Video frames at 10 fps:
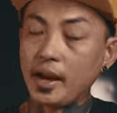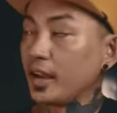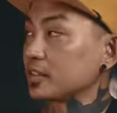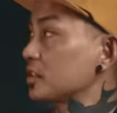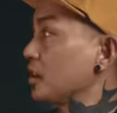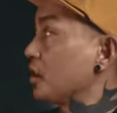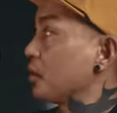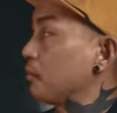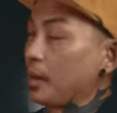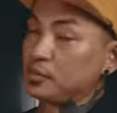at
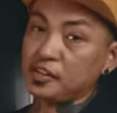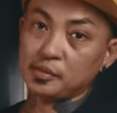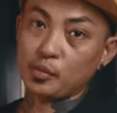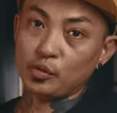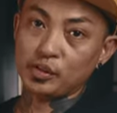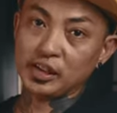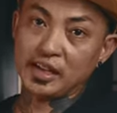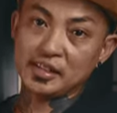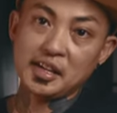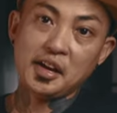
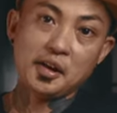BaptismOverland.